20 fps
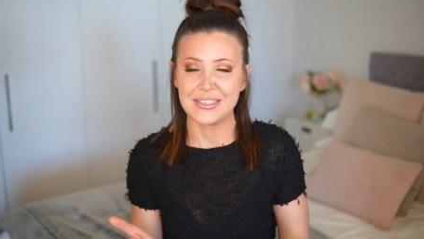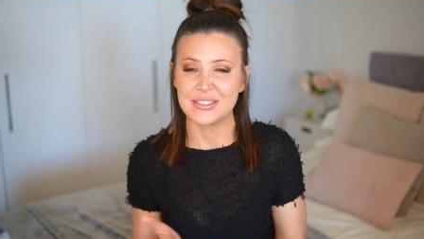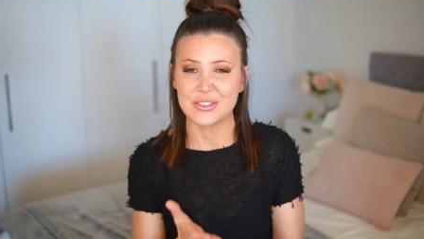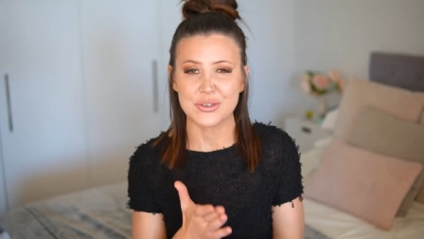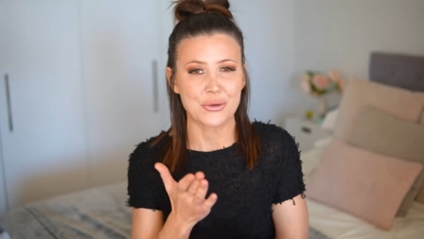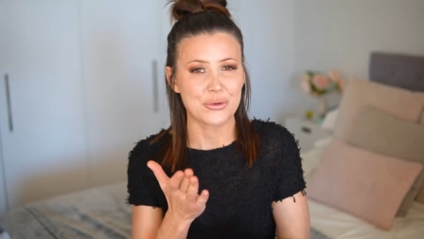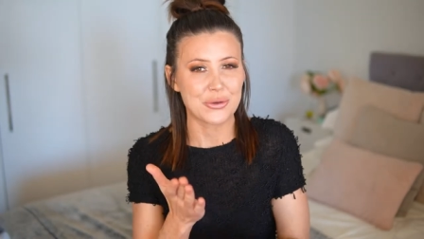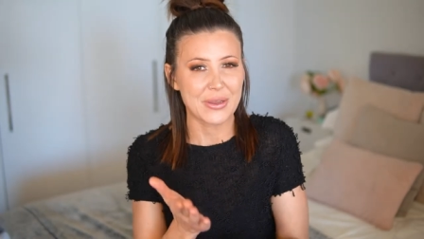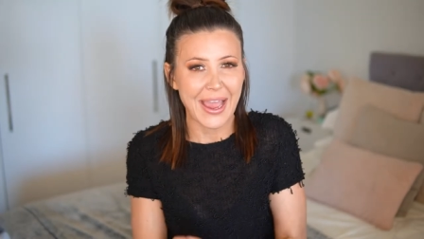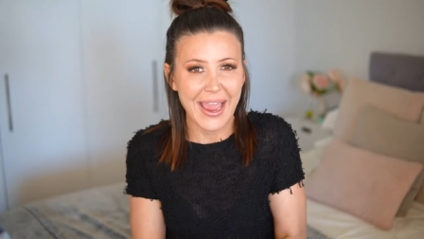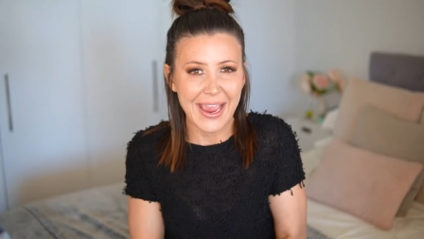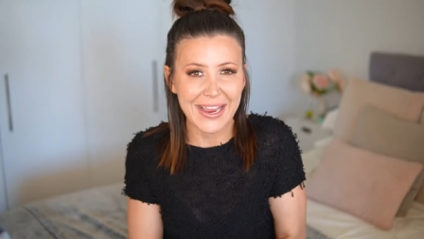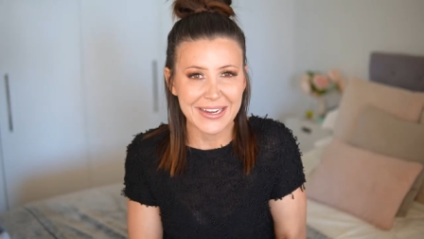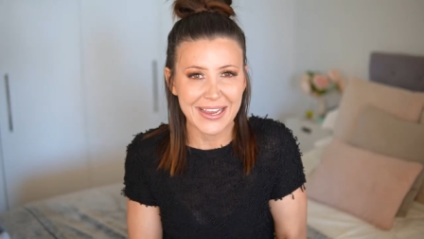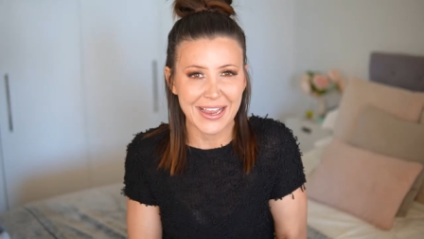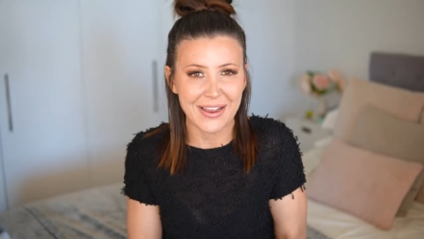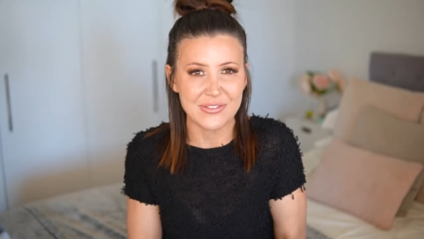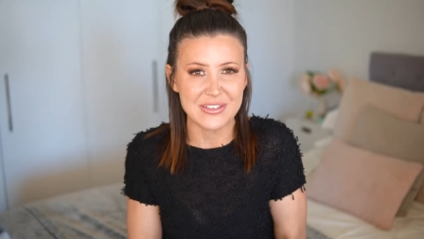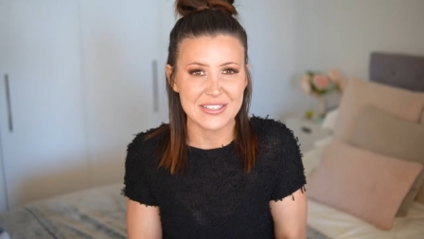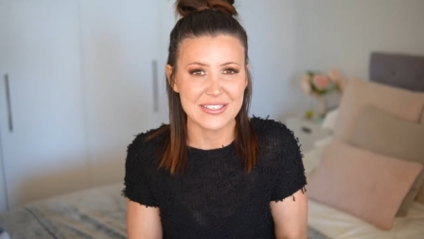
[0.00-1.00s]
it's okay to
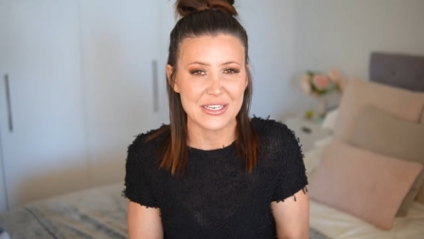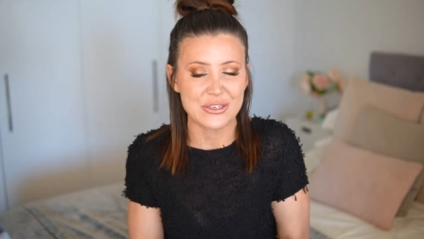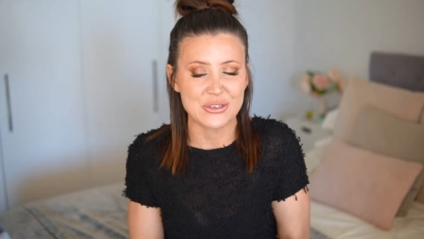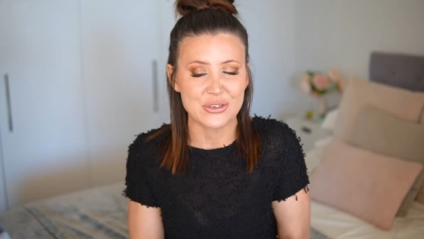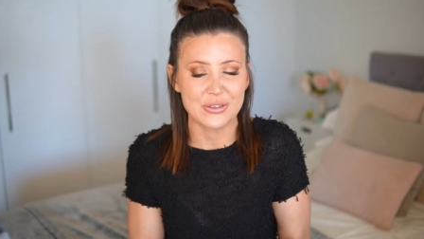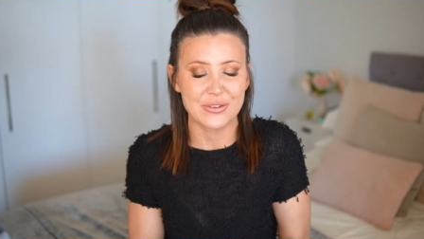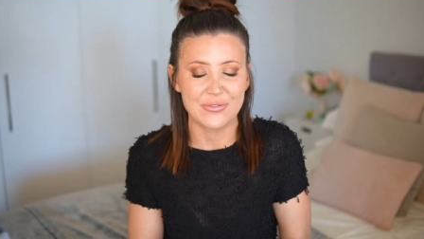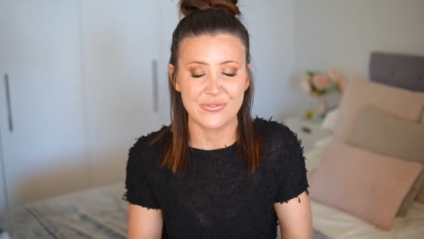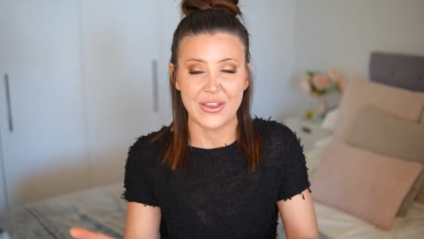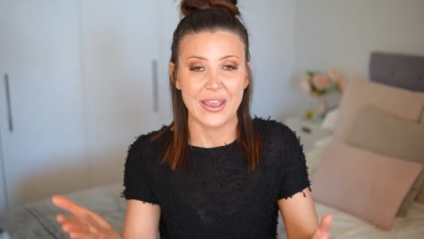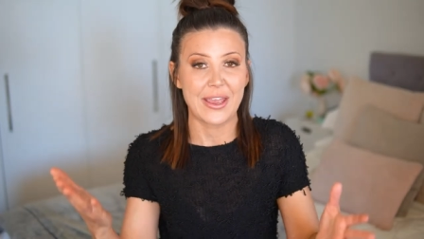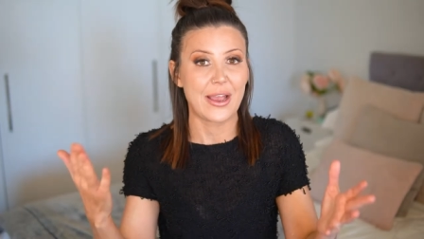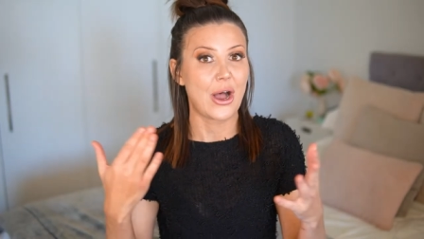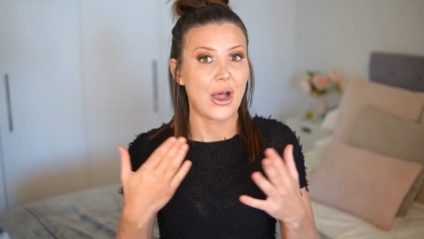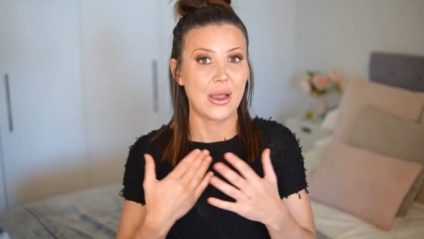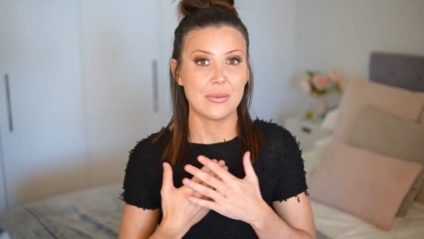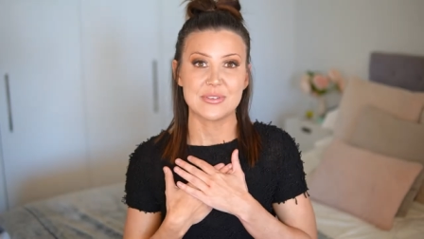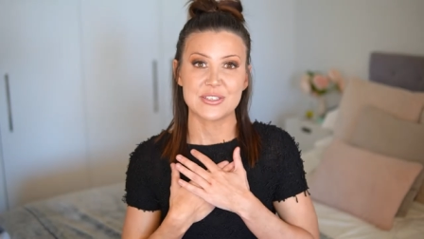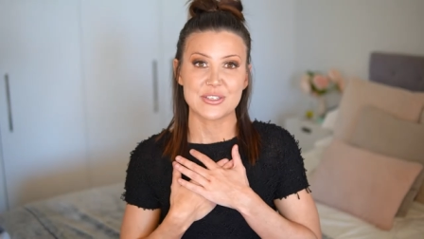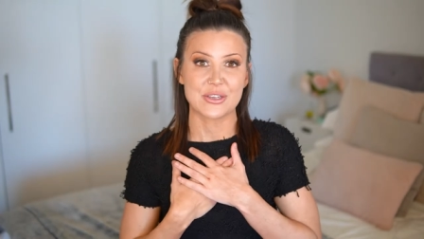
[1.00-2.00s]
have a sexual affair.
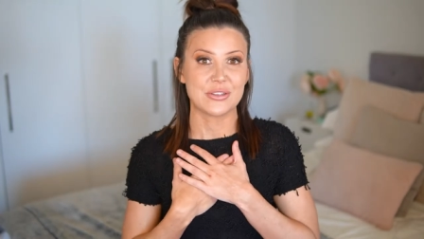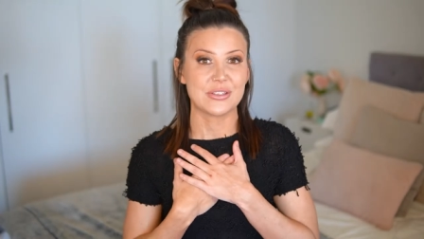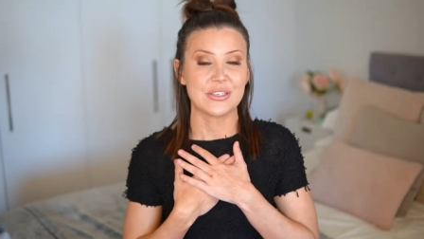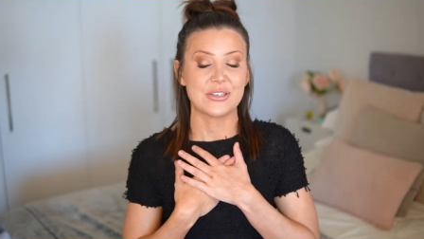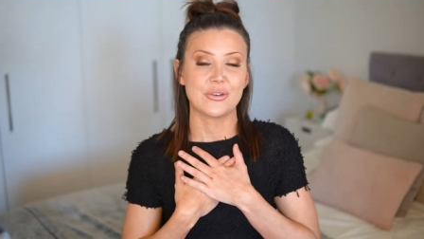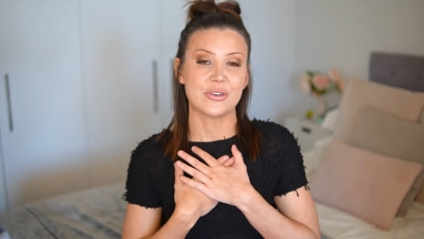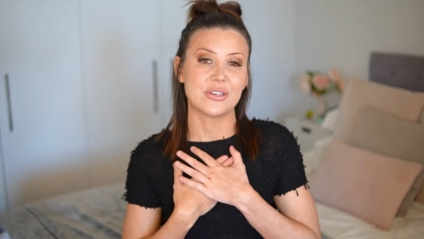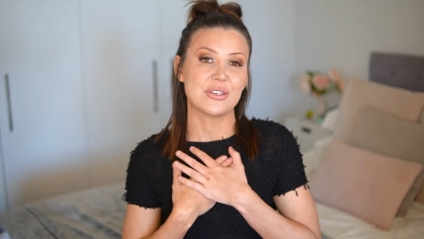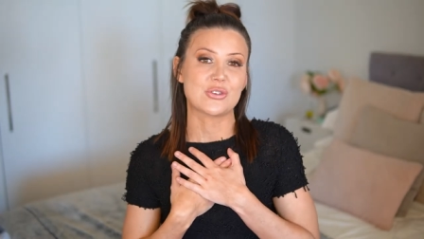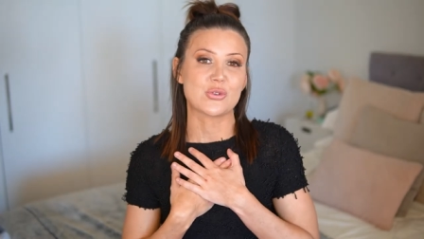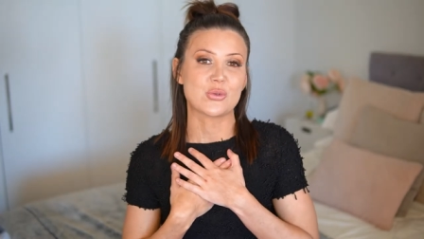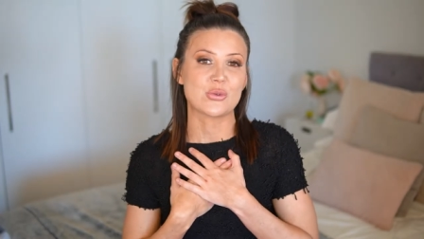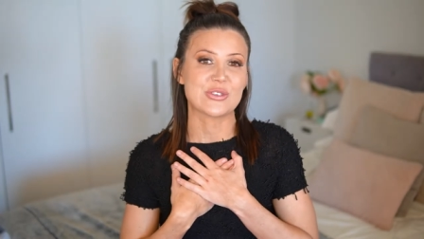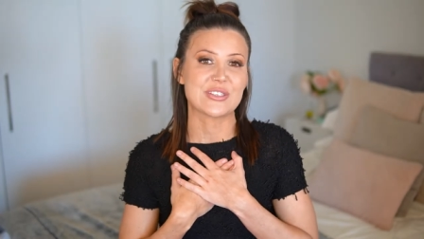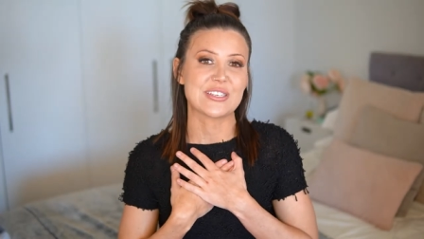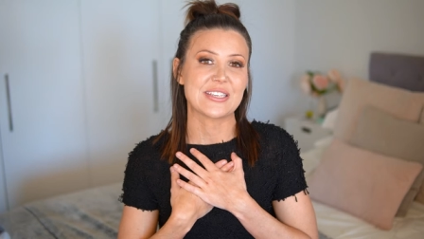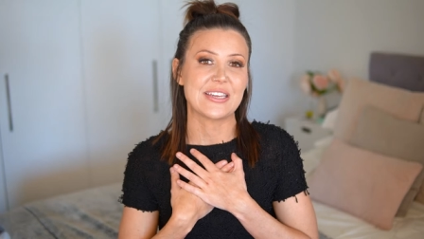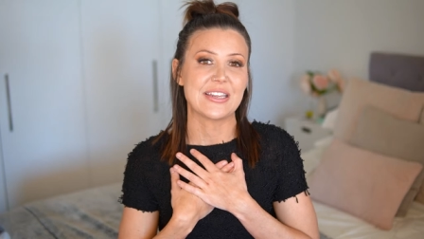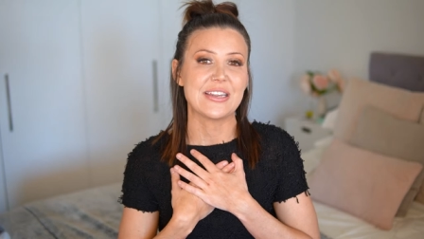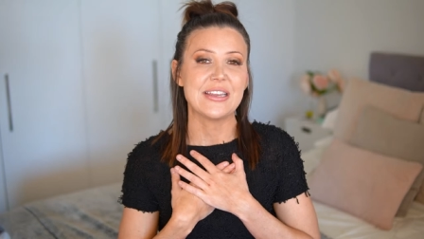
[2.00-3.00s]
I'm certainly not
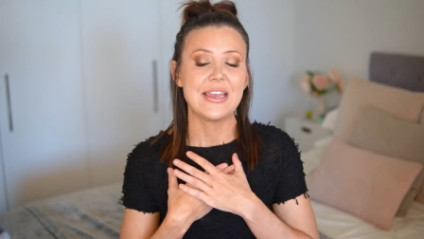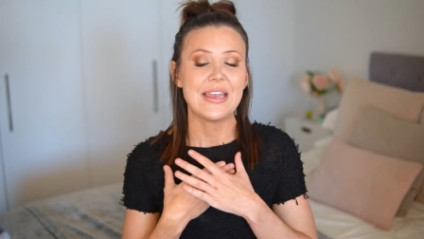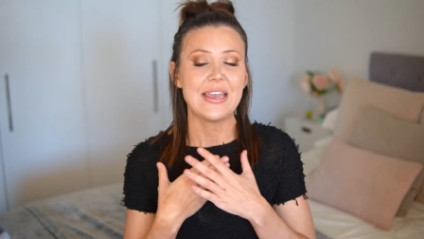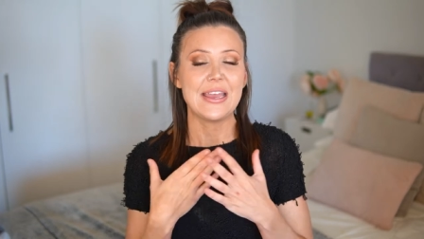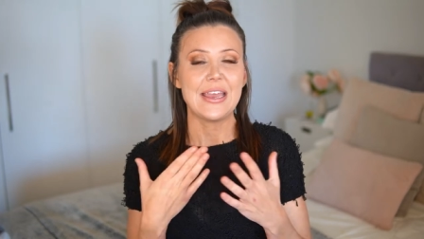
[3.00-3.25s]
endorsing it.